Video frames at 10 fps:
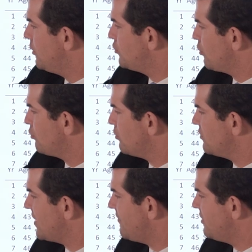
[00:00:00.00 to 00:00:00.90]
So through the
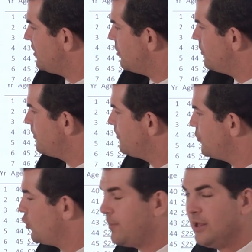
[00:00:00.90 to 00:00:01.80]
seventh year,
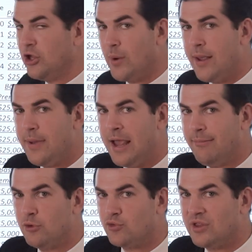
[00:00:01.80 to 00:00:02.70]
your PUA
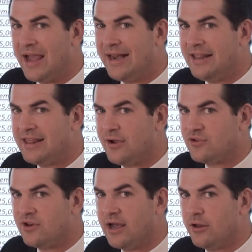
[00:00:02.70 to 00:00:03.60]
payment was
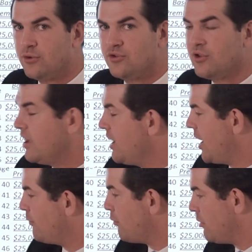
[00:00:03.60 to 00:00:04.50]
$90,000.
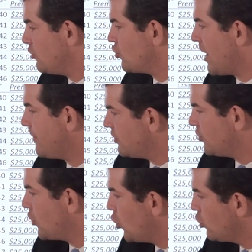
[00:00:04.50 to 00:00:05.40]
And when we drop the
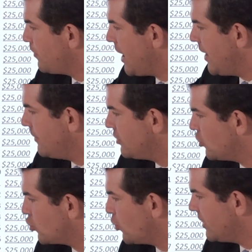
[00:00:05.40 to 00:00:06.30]
total payment
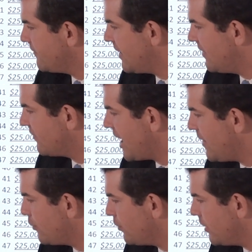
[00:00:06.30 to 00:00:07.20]
to
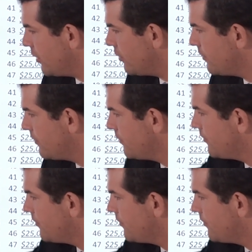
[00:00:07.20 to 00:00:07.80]
25K per year,